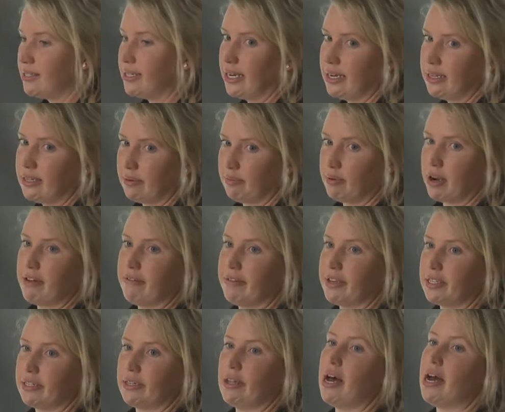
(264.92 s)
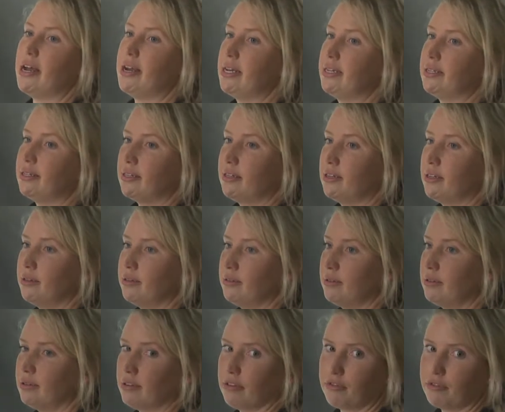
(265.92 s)
said in the previous slide, is the
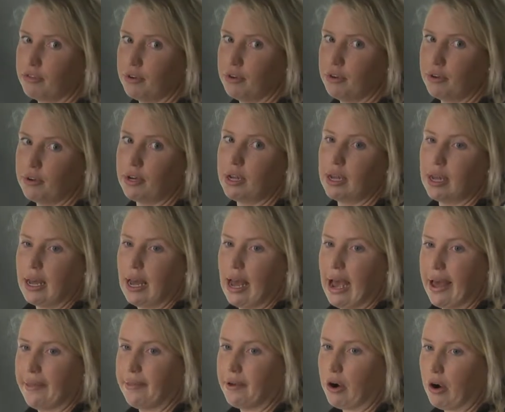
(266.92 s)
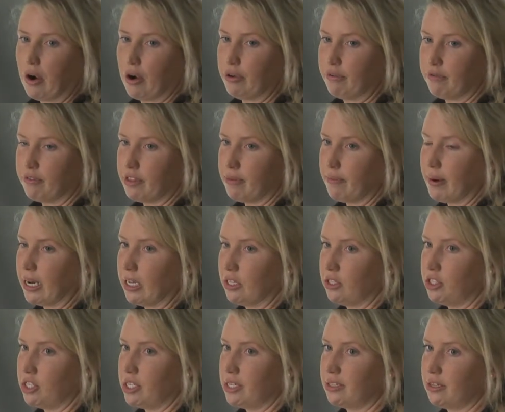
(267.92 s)
food and the home for the
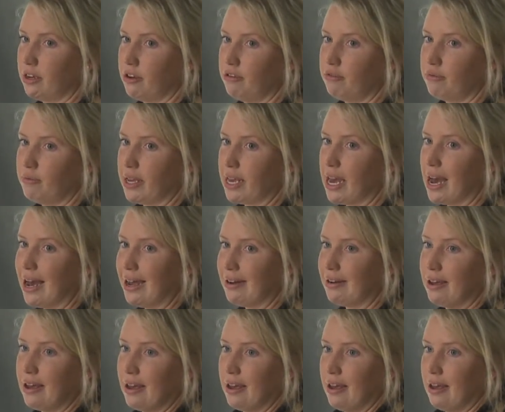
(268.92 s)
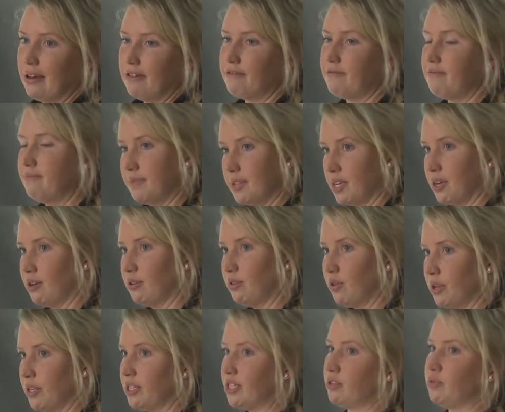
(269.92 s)
biology. So if we can't
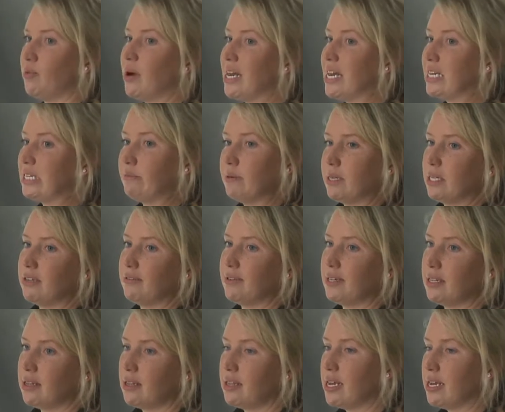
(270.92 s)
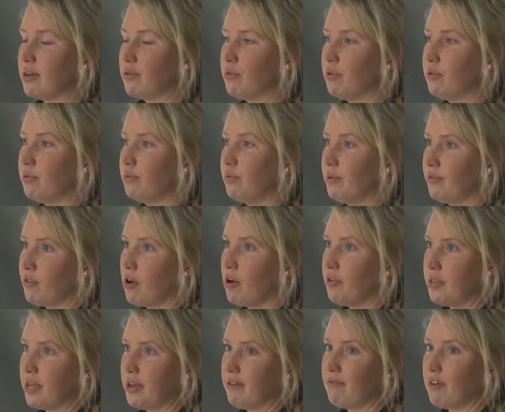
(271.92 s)
look at just one aspect of it and think, well, we've
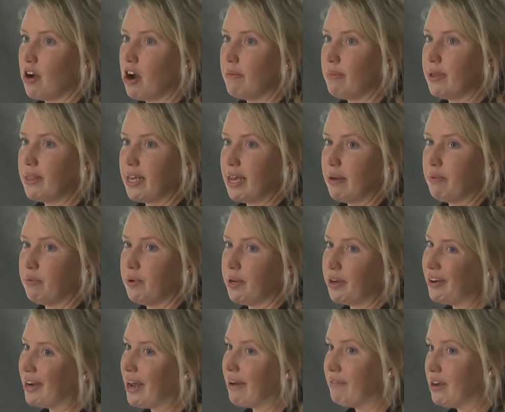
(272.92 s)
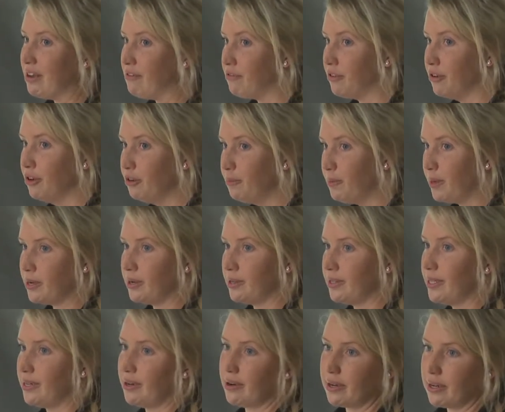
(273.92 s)
got the environment there, but we don't have any food
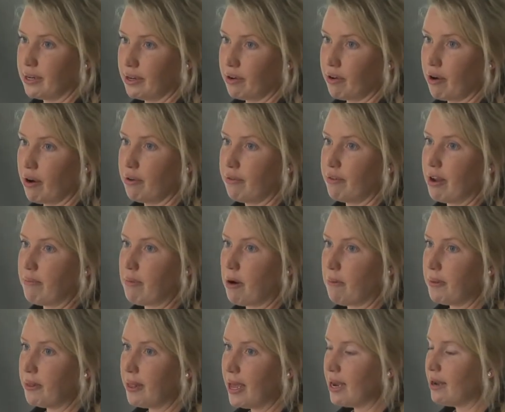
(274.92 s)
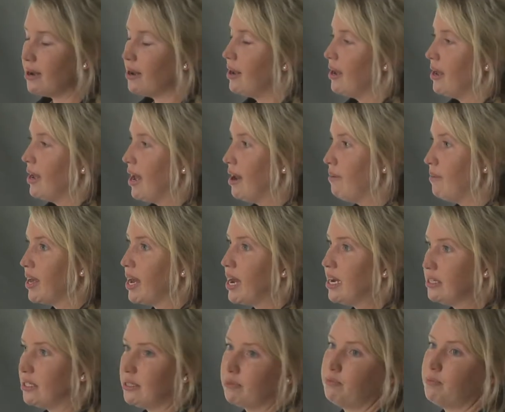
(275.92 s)
because they're not going to grow and repopulate, and we
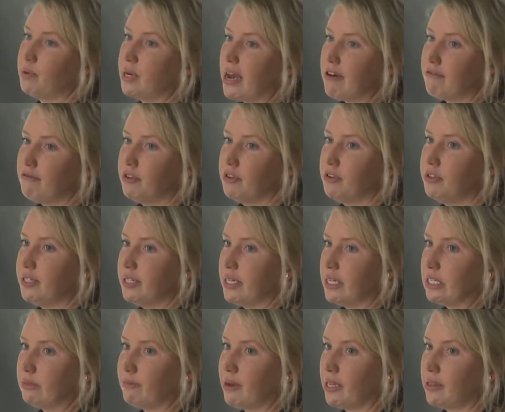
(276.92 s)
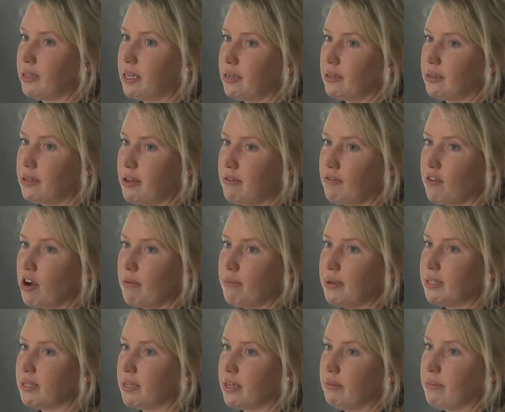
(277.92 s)
can't just put out foods and expect that the
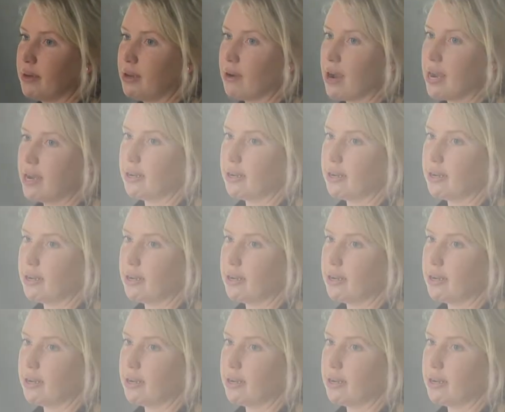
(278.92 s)
environment's going to be great